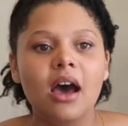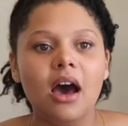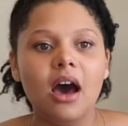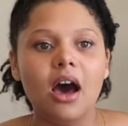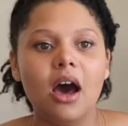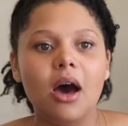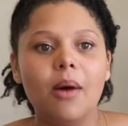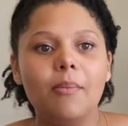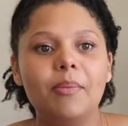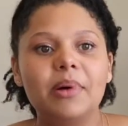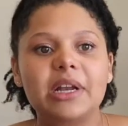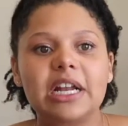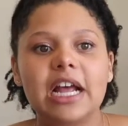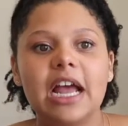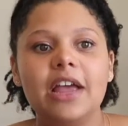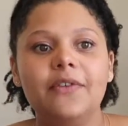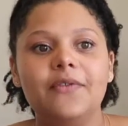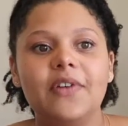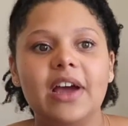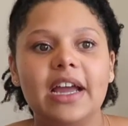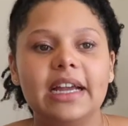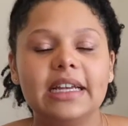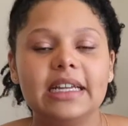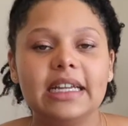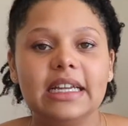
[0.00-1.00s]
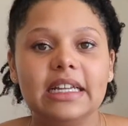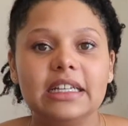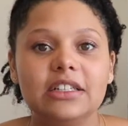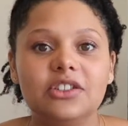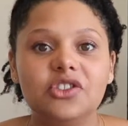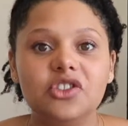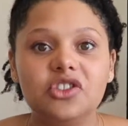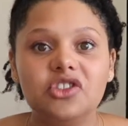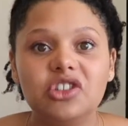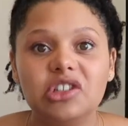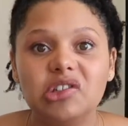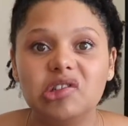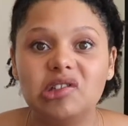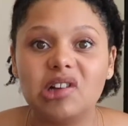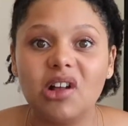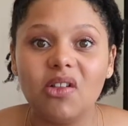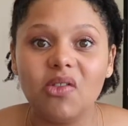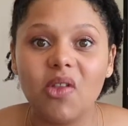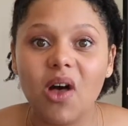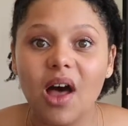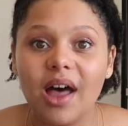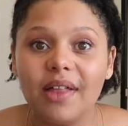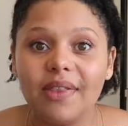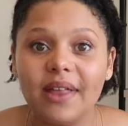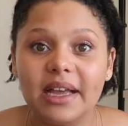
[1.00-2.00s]
But I find it just a
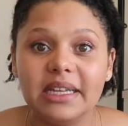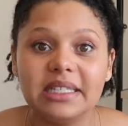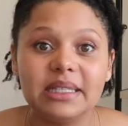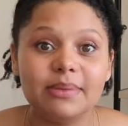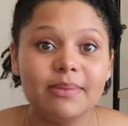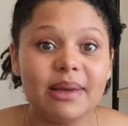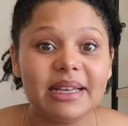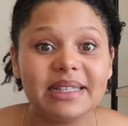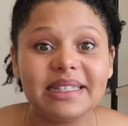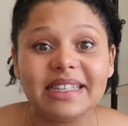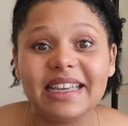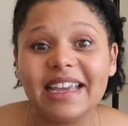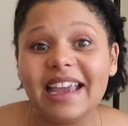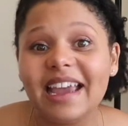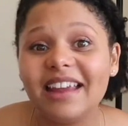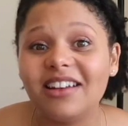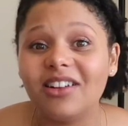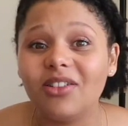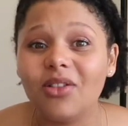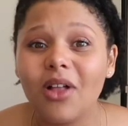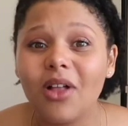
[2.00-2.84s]
lot less messy and a